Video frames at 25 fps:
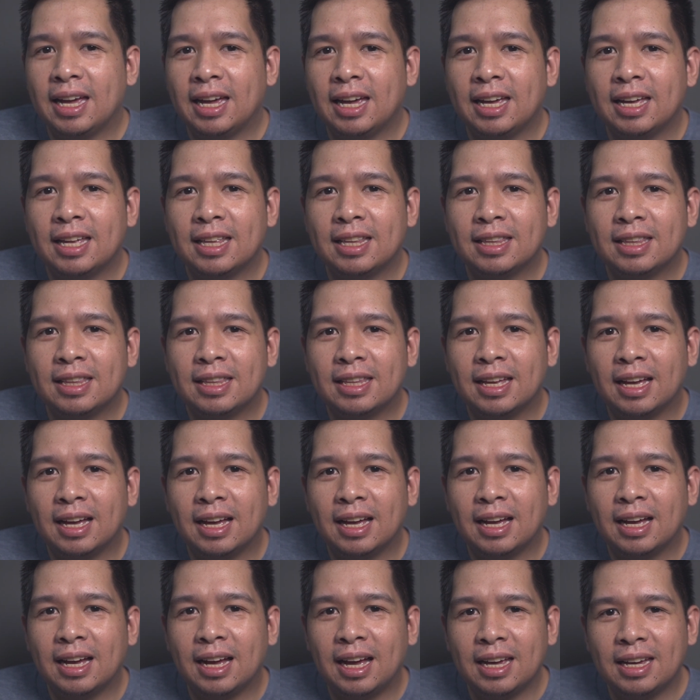And
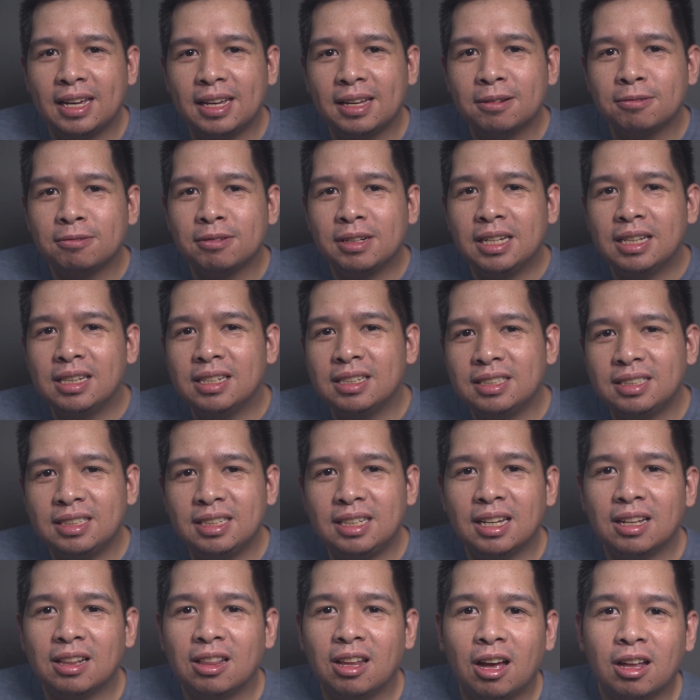I can really
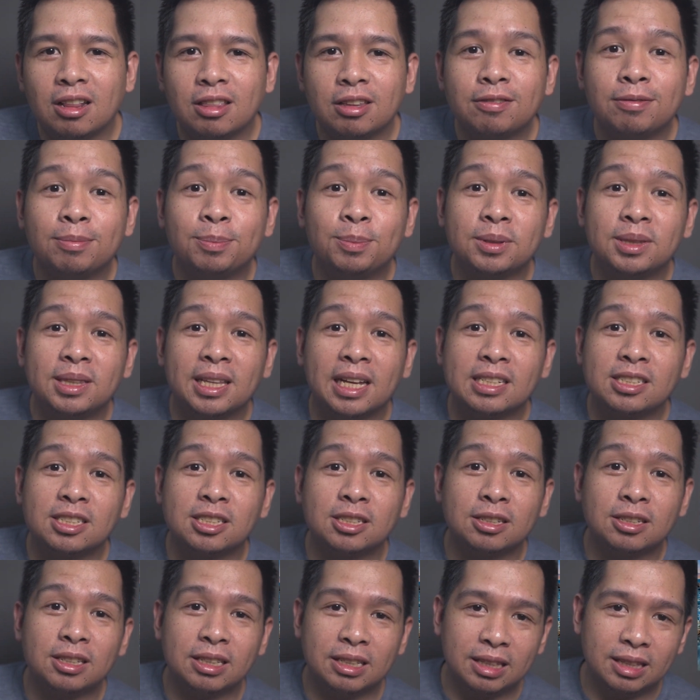see a lot of
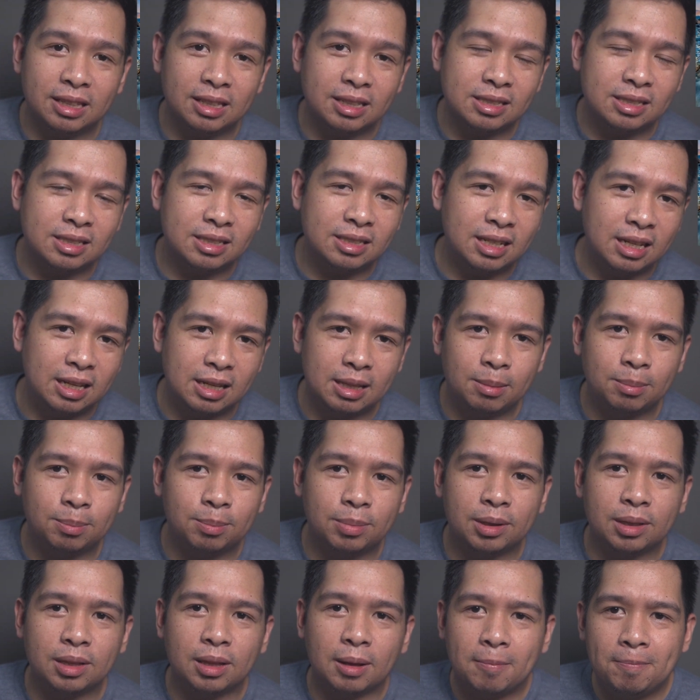potential in this scene,
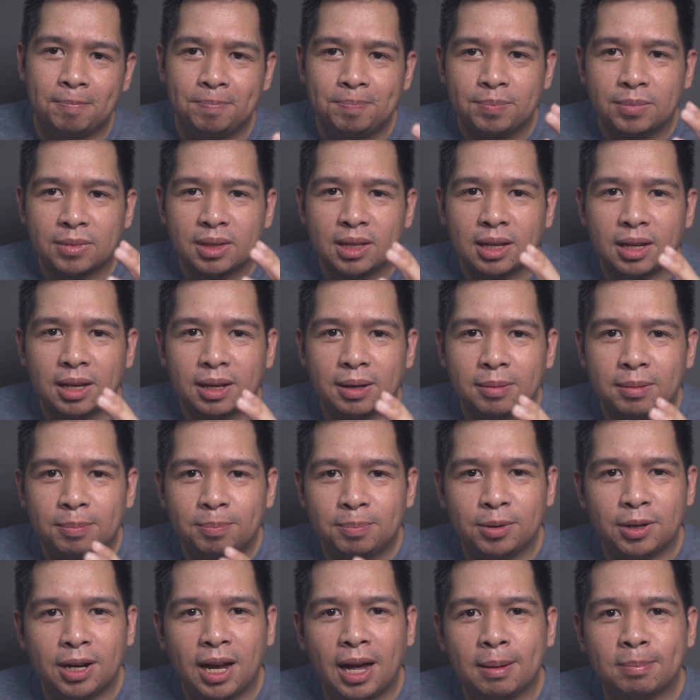but
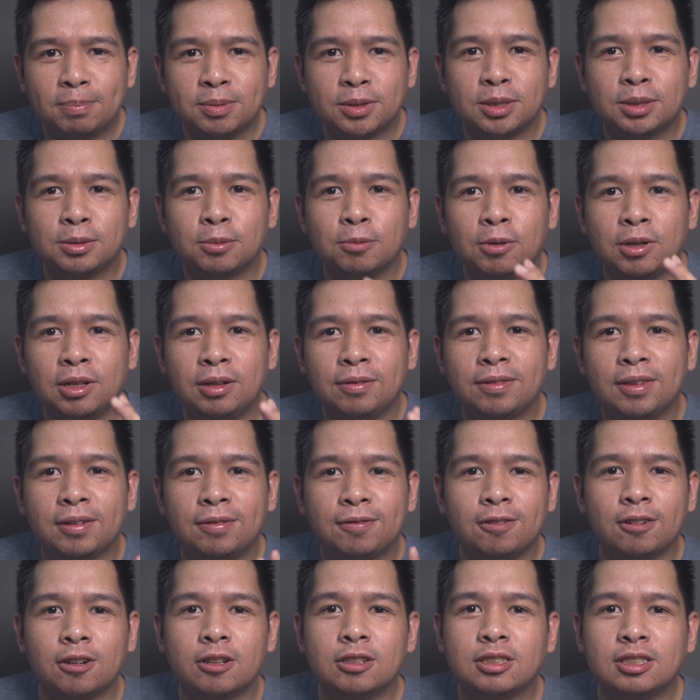perhaps one of the
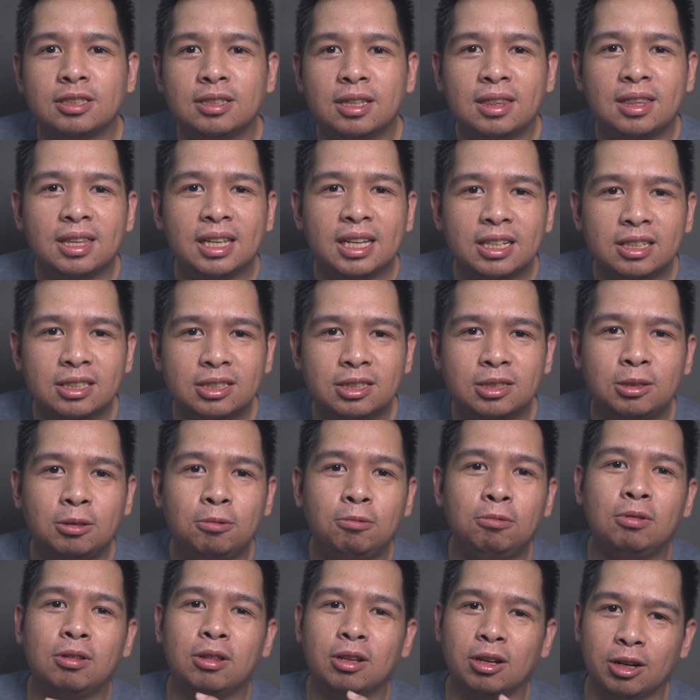first things
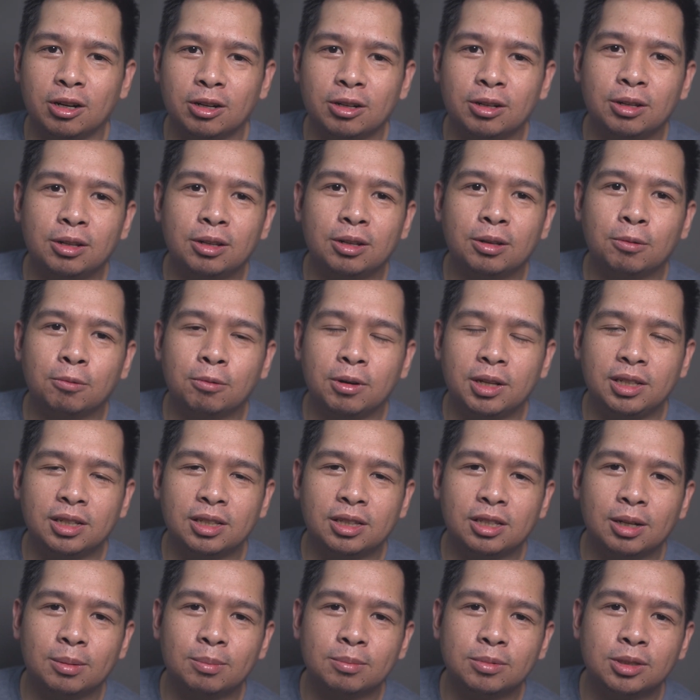to learn when
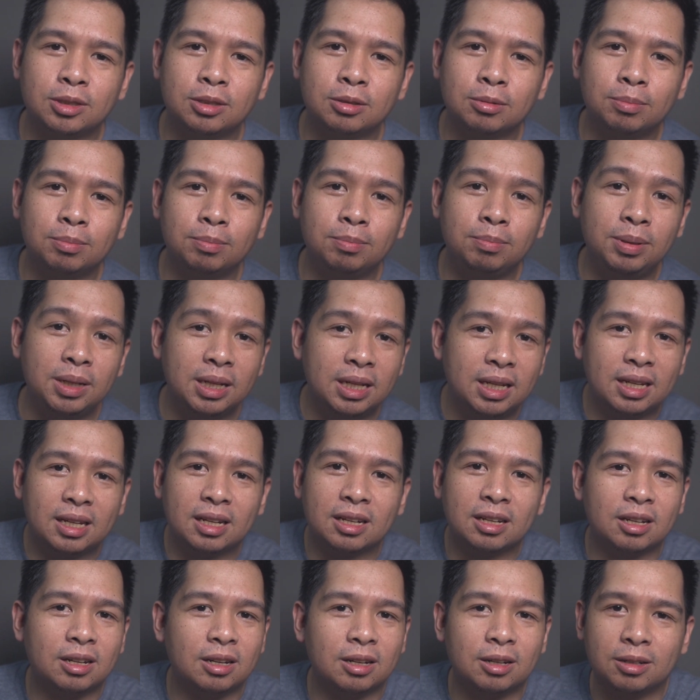it comes to
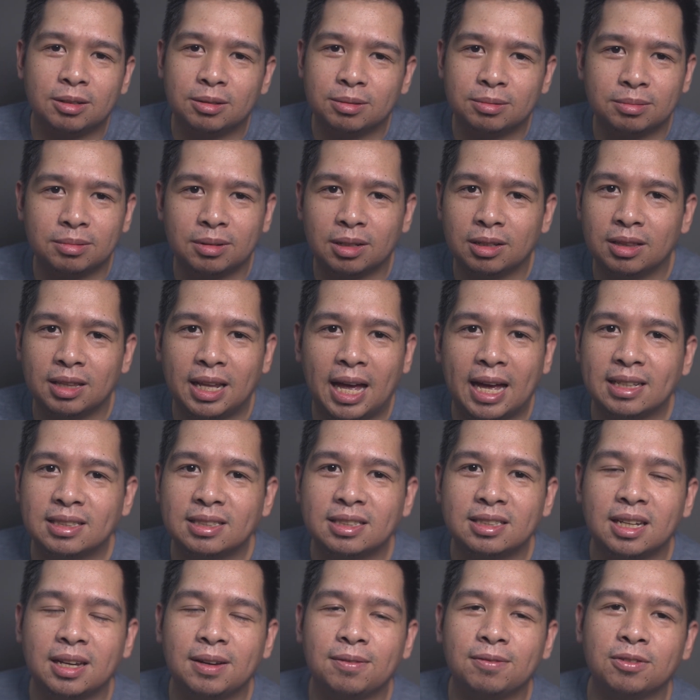being a
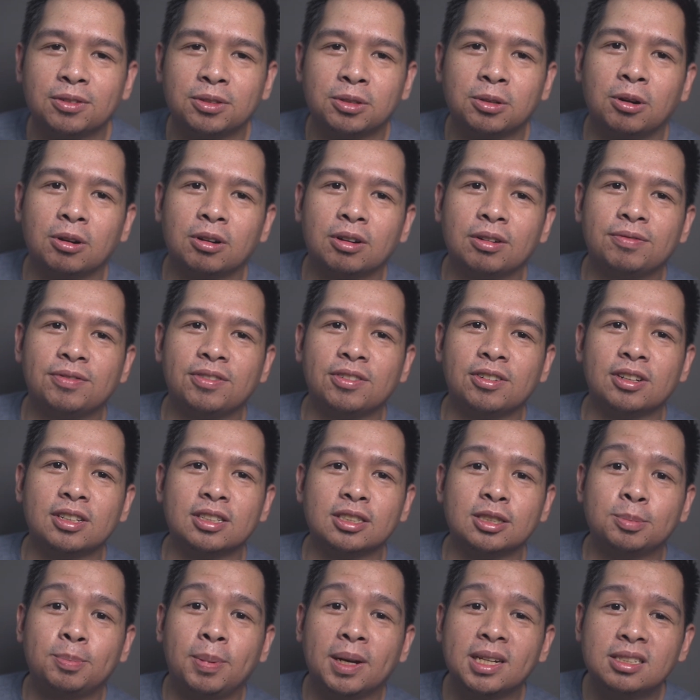landscape photographer,
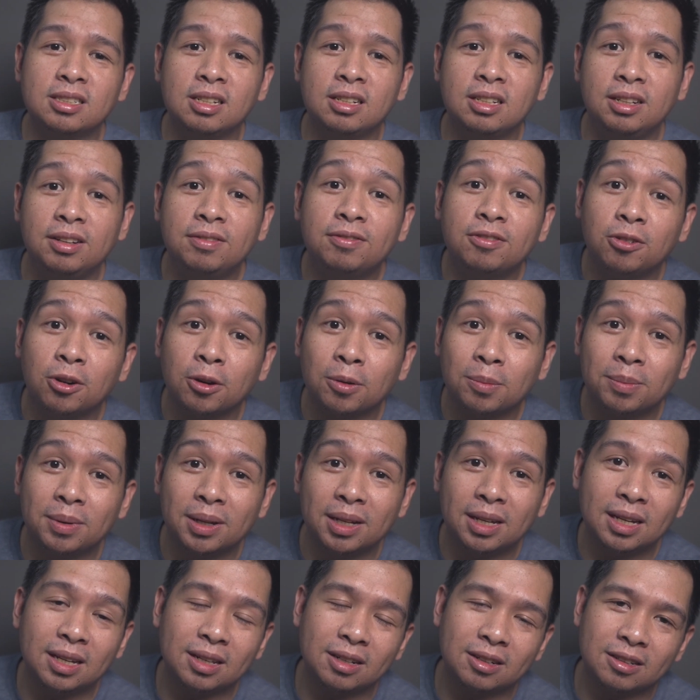especially for
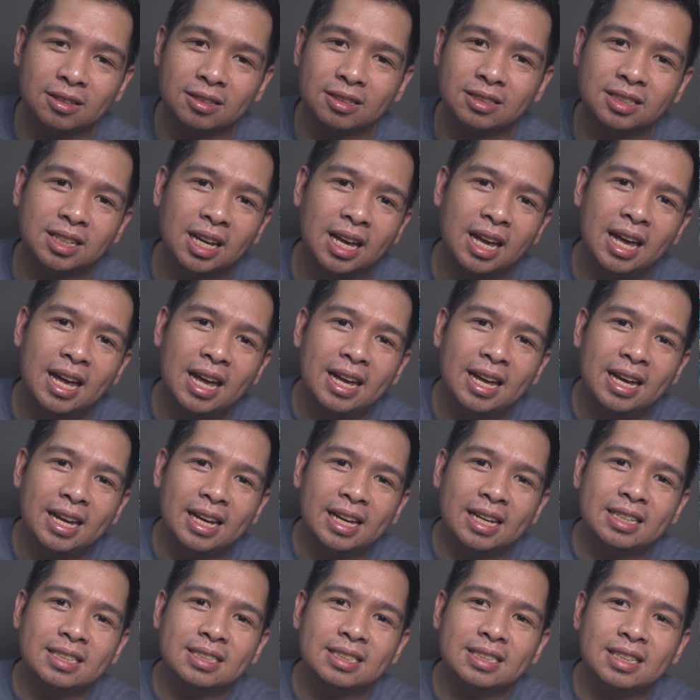beginners,
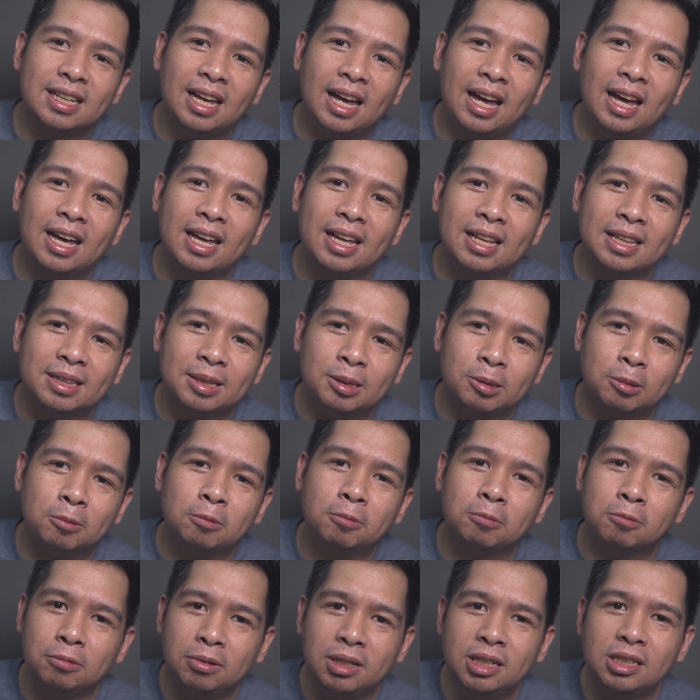is that
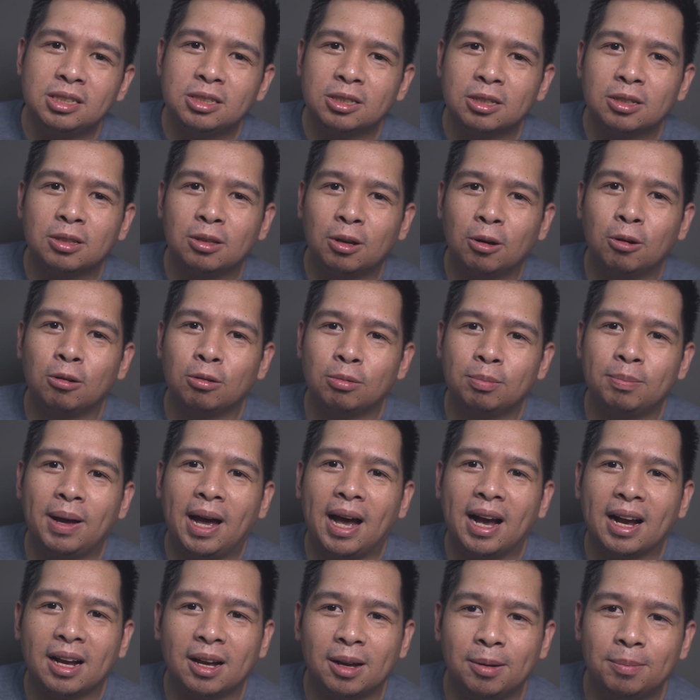we should hold
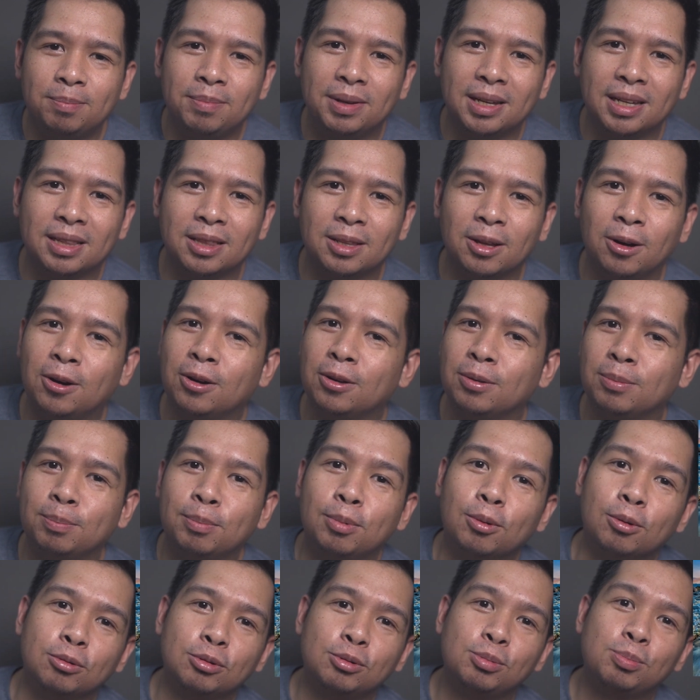back a bit on
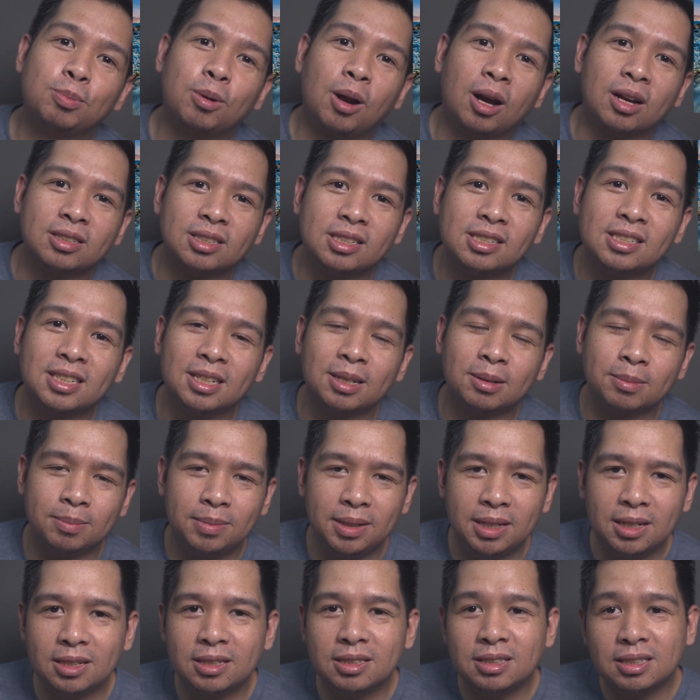post-processing
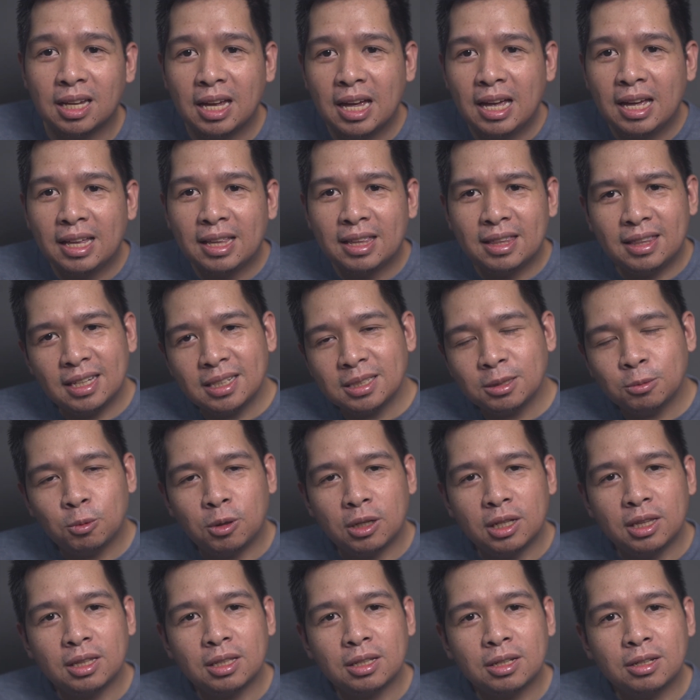because this
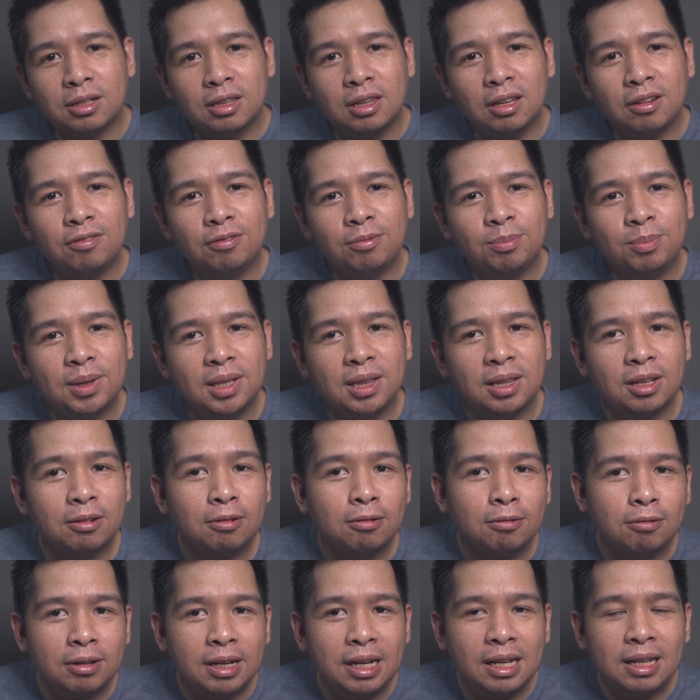one could have been a
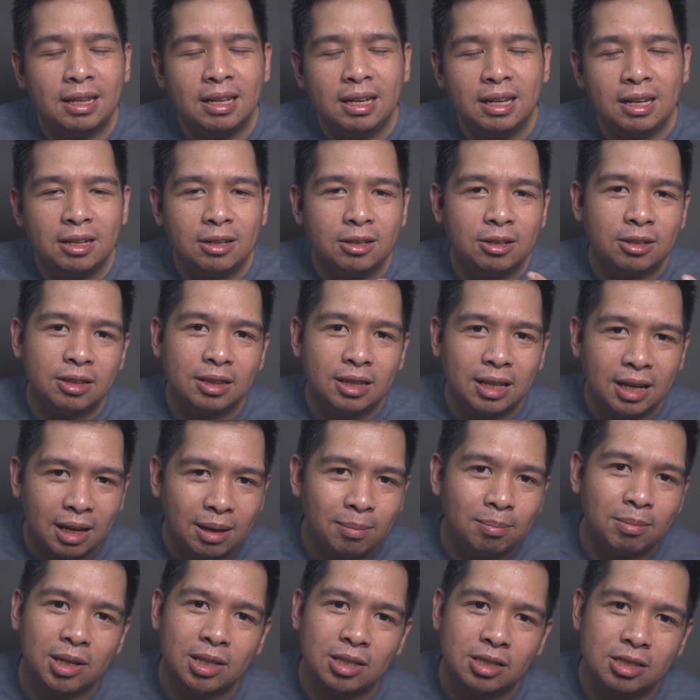really good
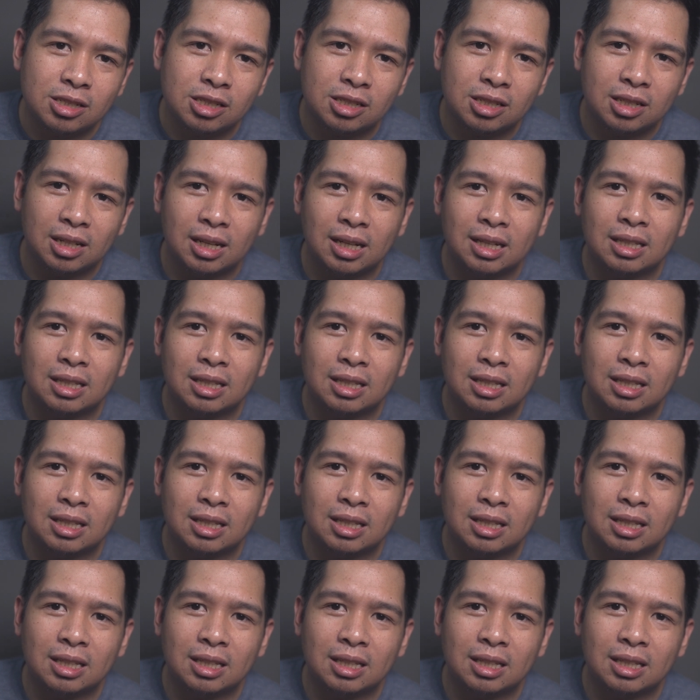image.